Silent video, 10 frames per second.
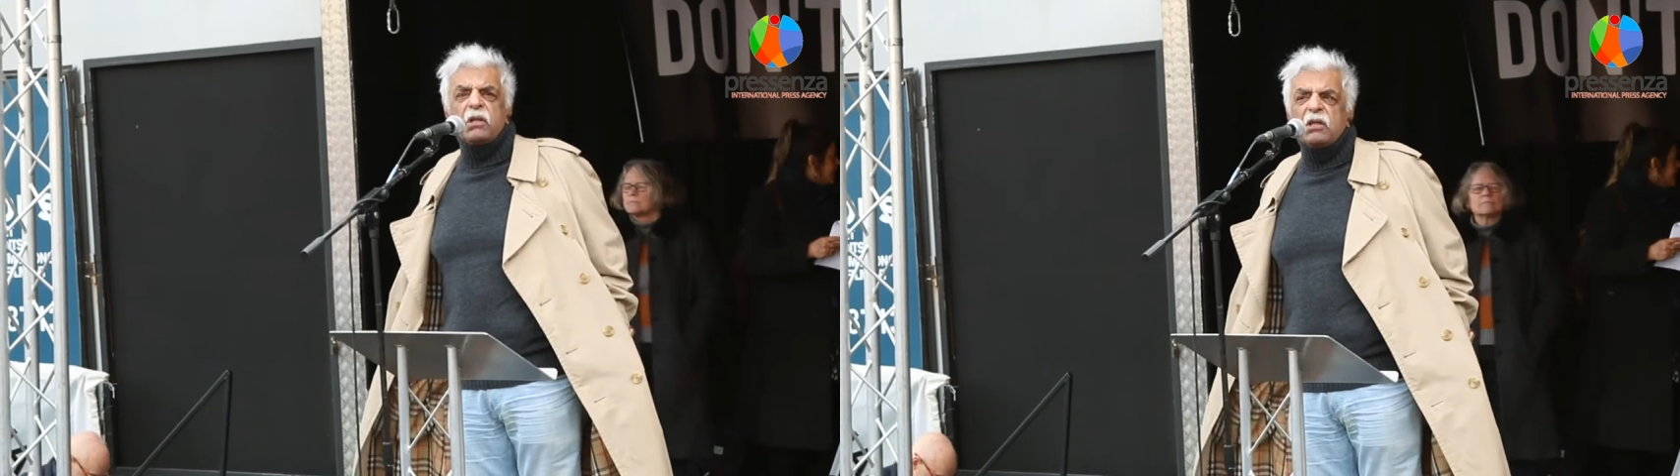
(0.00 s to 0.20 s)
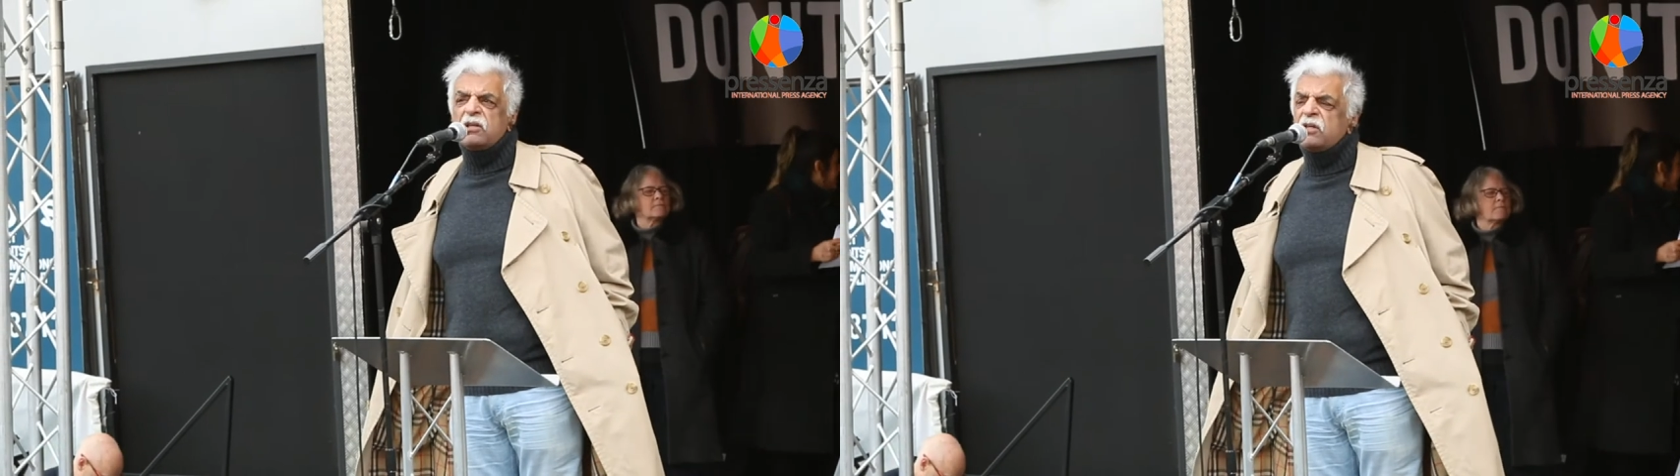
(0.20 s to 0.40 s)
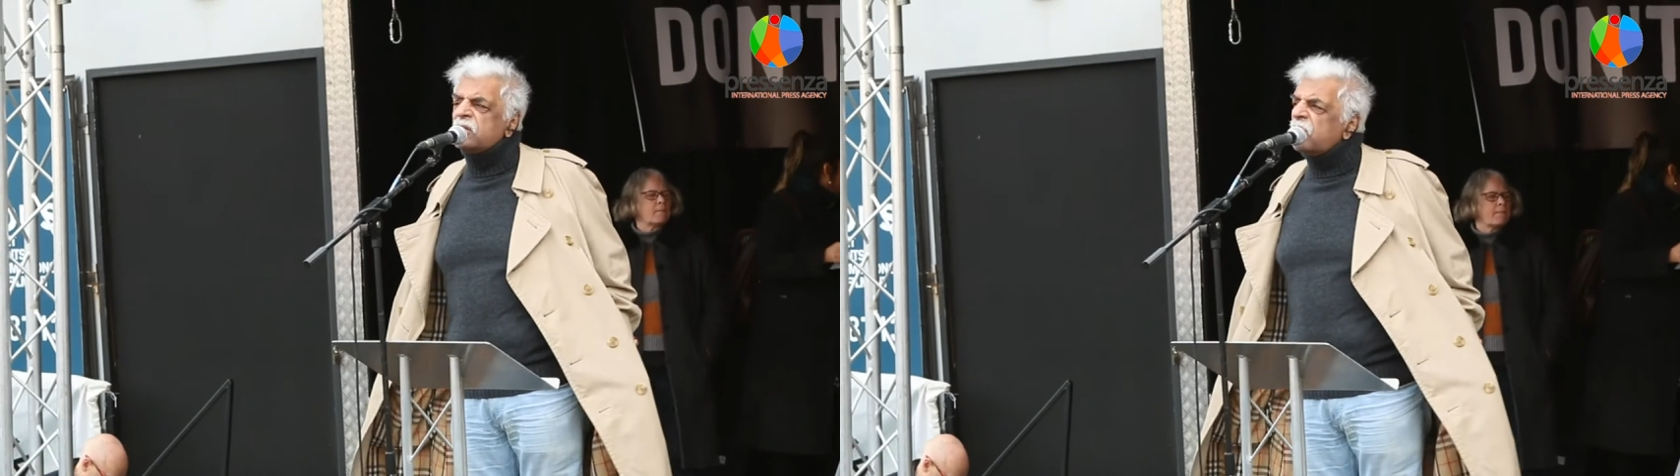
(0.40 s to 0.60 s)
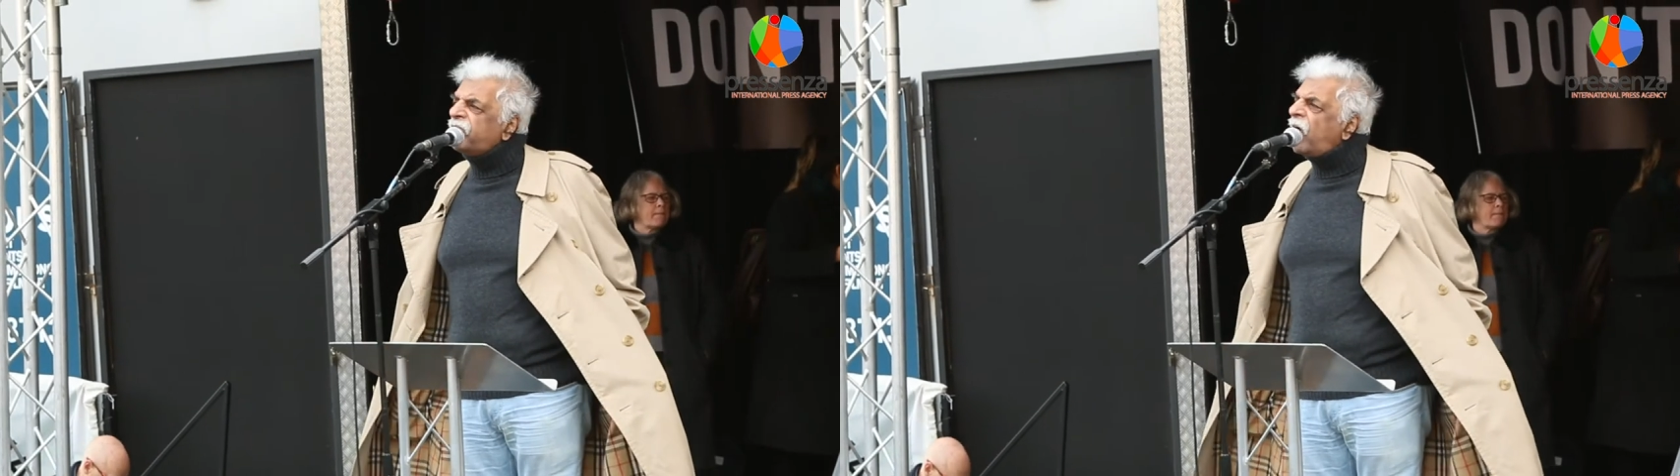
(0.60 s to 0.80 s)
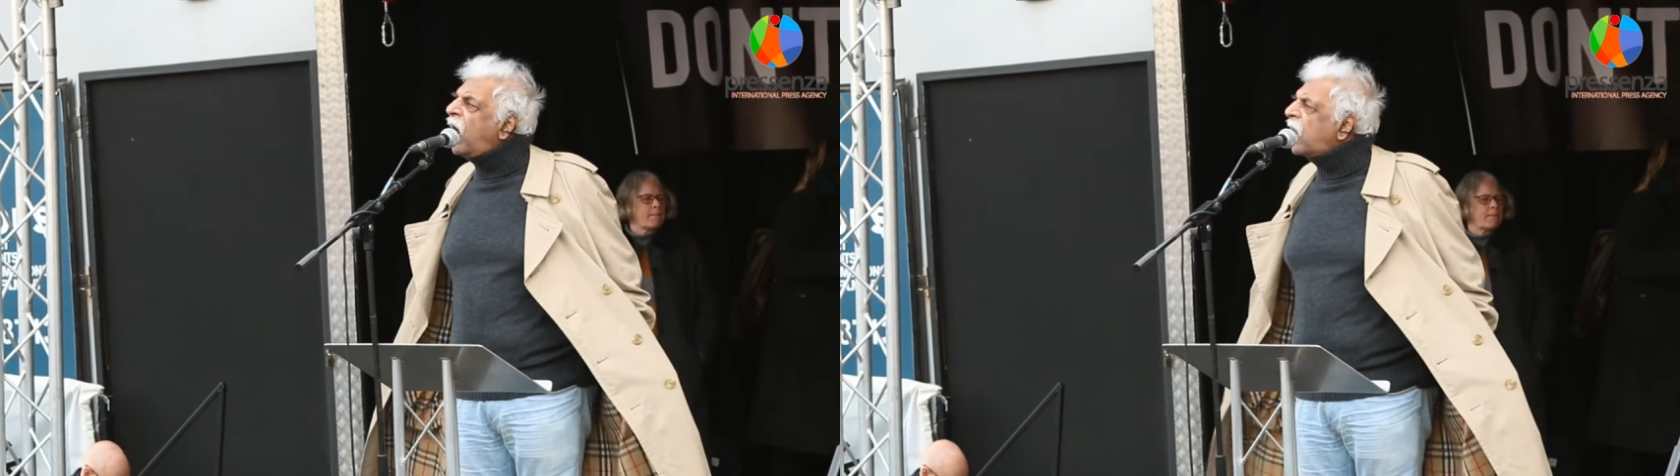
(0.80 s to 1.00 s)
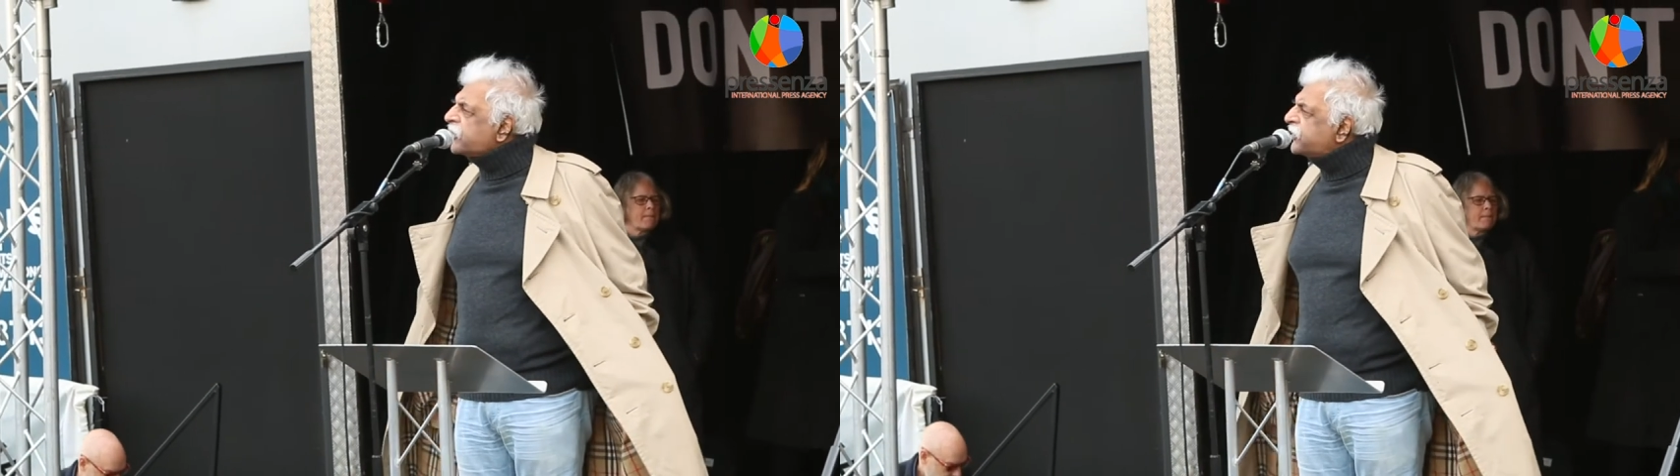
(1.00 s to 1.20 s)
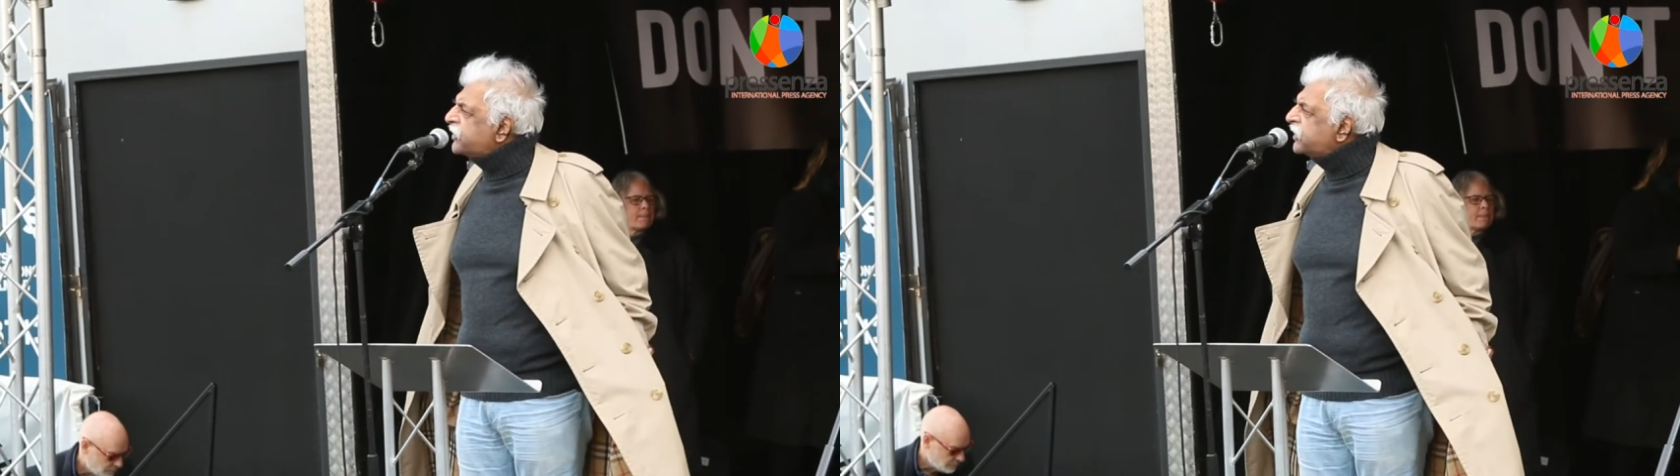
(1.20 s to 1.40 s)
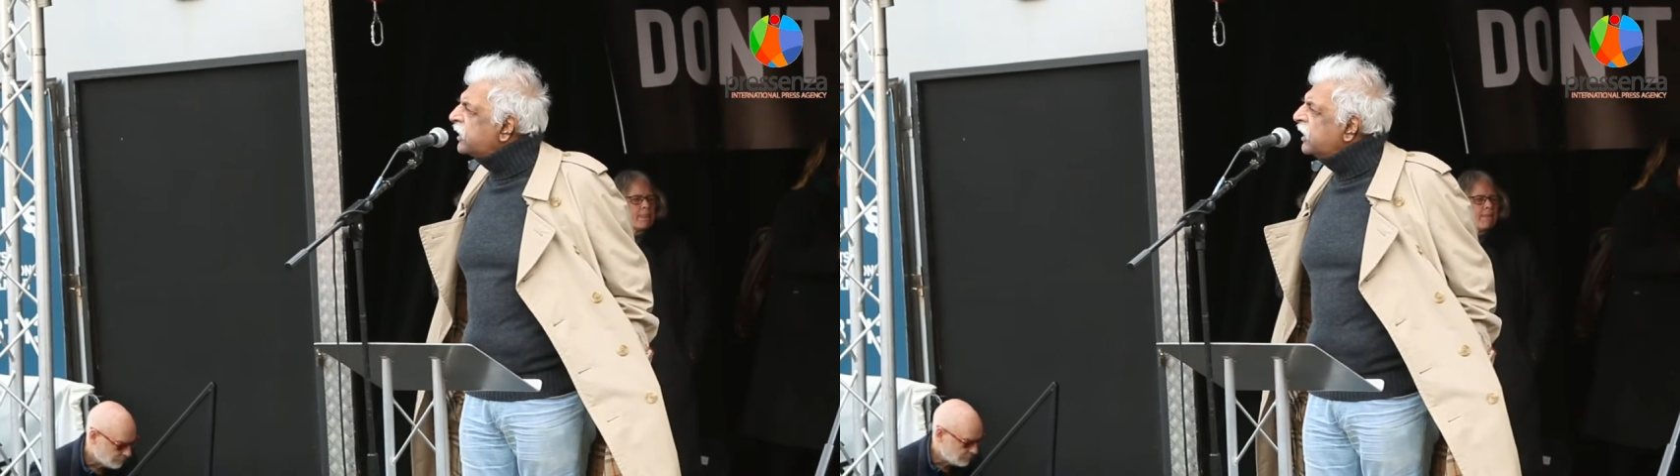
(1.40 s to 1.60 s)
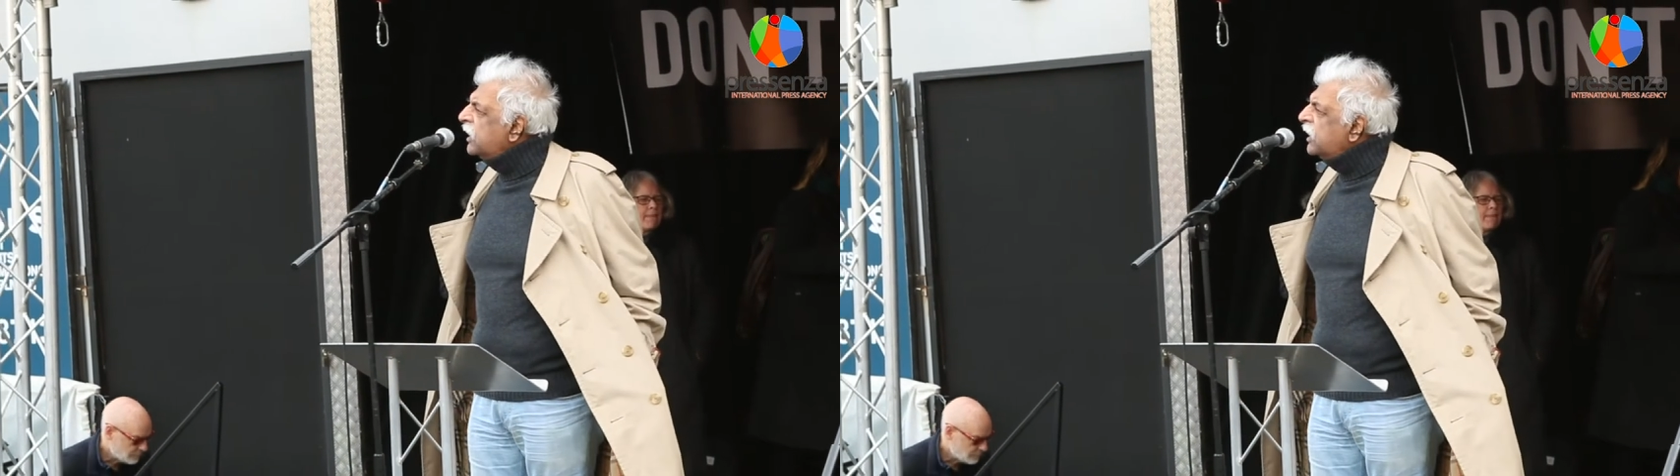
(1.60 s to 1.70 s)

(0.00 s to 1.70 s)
that this is a farce.